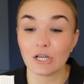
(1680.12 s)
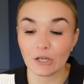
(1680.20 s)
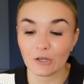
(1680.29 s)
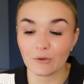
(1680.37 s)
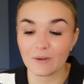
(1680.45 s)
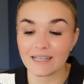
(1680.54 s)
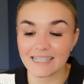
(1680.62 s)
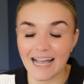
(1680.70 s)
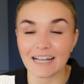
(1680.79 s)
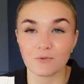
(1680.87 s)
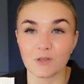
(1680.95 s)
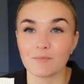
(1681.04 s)
is
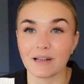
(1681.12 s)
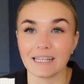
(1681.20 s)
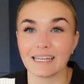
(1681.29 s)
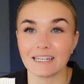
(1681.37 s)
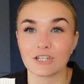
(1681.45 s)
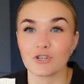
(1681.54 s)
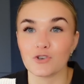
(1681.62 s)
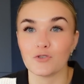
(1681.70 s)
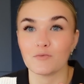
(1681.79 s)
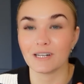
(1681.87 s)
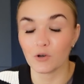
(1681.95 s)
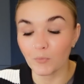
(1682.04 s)
add all the money
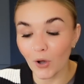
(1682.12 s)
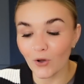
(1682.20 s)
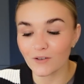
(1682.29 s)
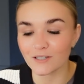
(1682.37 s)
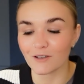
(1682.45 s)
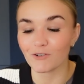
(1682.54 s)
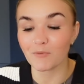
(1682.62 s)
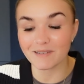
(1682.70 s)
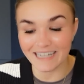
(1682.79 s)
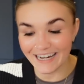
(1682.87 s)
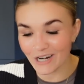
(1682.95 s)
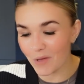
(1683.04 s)
into my little pot. So I've got my
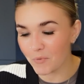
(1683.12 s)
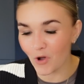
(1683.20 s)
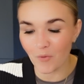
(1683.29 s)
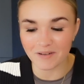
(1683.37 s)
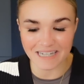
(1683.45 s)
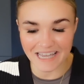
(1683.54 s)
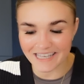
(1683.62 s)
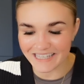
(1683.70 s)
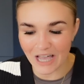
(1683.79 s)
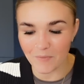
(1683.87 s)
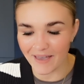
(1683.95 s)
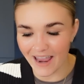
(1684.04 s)
date night pot, my days
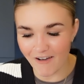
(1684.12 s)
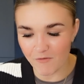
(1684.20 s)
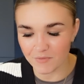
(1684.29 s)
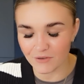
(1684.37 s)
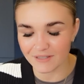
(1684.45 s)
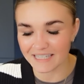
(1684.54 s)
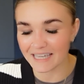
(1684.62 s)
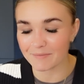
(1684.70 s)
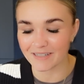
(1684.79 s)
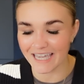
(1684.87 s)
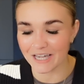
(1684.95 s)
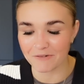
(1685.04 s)
out, my hair and beauty,
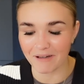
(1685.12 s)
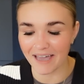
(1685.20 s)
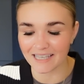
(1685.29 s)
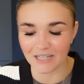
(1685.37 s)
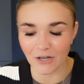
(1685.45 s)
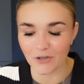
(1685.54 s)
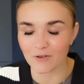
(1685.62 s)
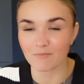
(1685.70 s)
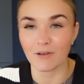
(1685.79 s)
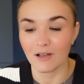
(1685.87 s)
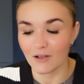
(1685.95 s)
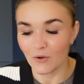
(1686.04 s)
my takeaways,
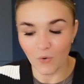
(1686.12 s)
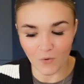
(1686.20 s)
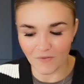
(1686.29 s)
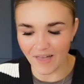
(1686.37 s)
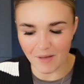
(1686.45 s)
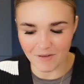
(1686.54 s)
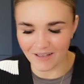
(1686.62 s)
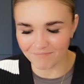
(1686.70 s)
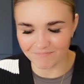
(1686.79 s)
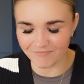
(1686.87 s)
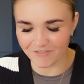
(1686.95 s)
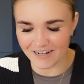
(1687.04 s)
home, all of that,
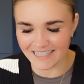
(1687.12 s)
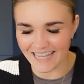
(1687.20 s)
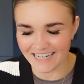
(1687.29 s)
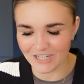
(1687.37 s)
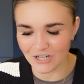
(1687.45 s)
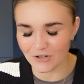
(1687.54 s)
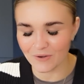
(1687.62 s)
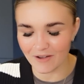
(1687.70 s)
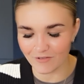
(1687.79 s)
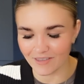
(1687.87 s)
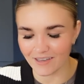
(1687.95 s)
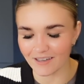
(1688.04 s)
my friend's hen do,
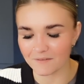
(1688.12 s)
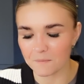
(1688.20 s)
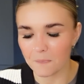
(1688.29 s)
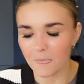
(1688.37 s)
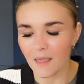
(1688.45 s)
everything.